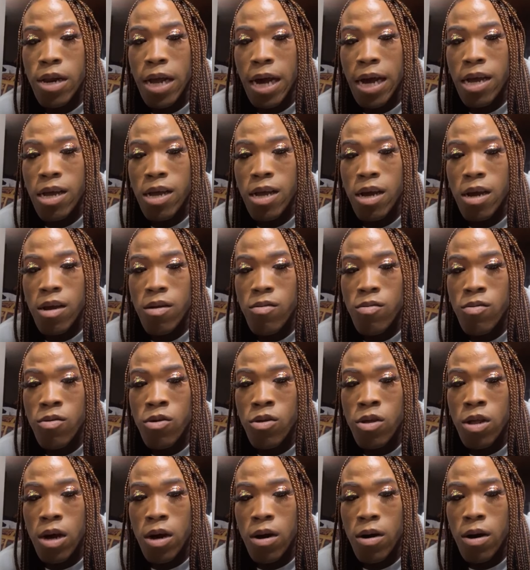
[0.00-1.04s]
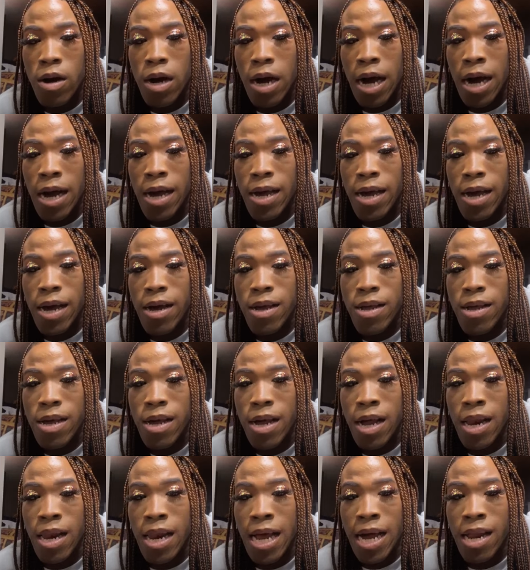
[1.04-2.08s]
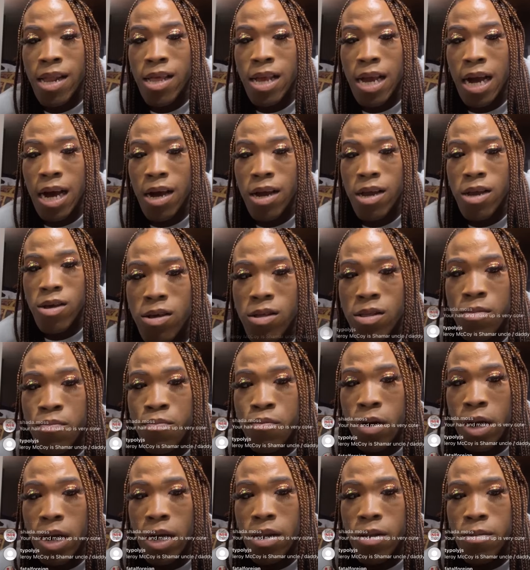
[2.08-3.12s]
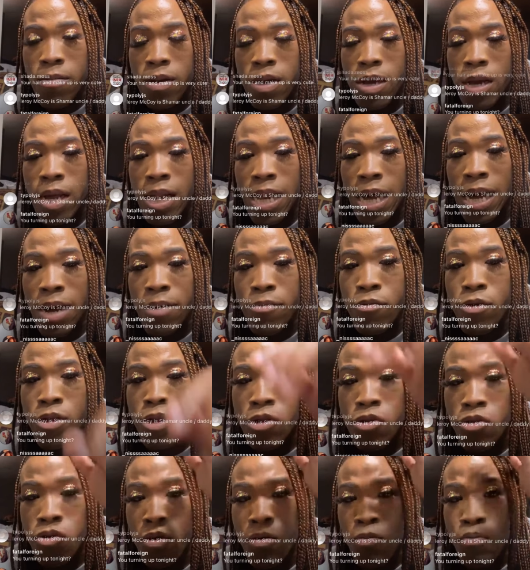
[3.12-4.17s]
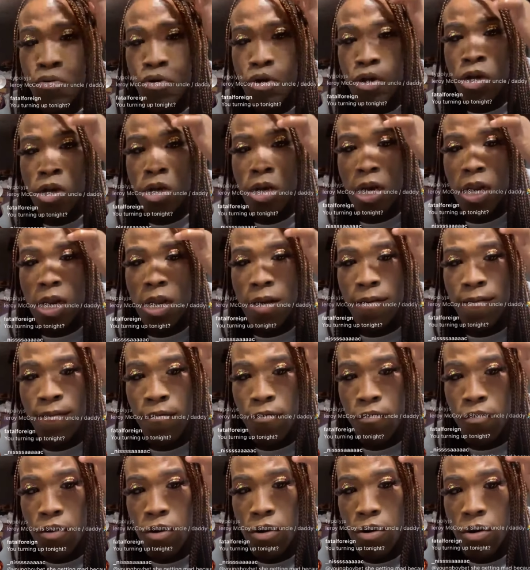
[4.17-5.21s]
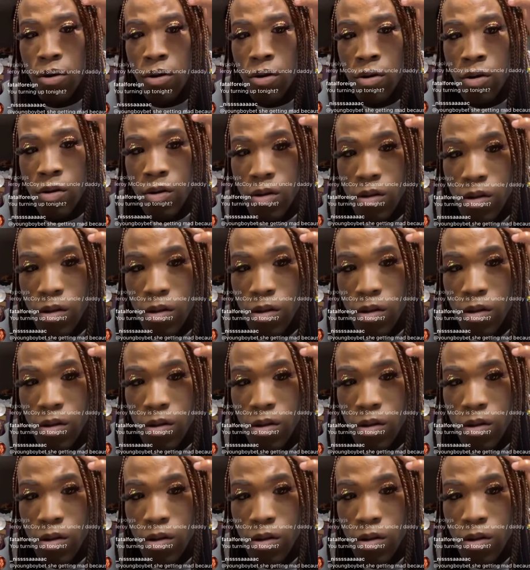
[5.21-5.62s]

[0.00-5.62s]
Like, you know, I a lot of y'all is proud of me, and I really do appreciate it for real.